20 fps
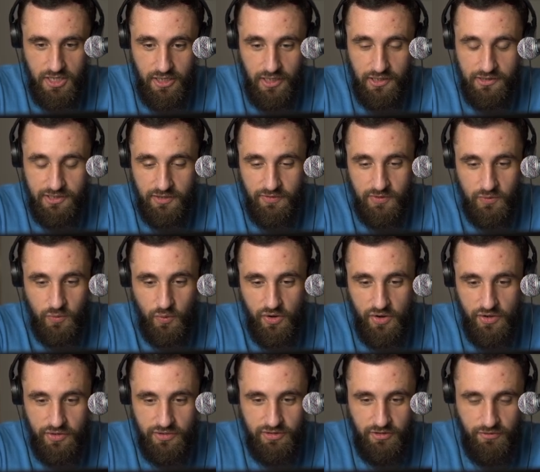It's even
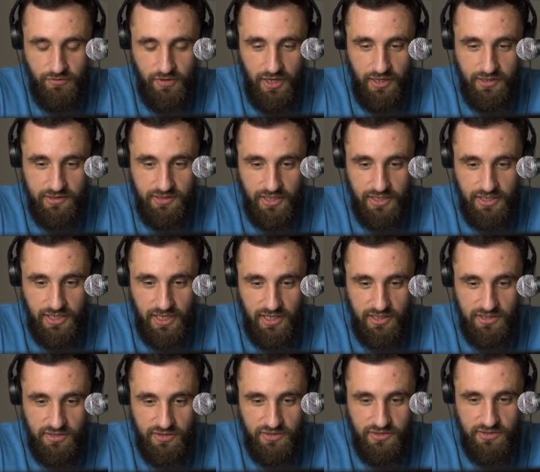worse to fuck
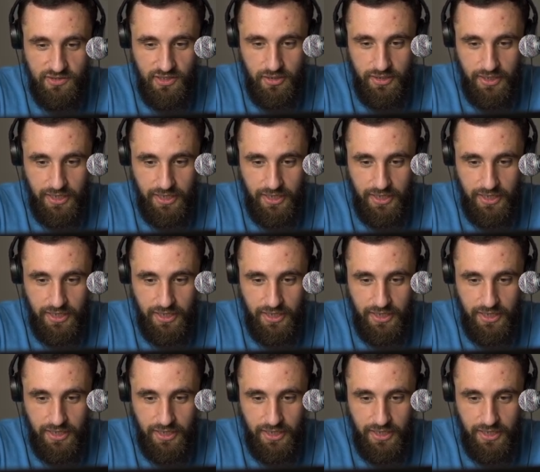teenagers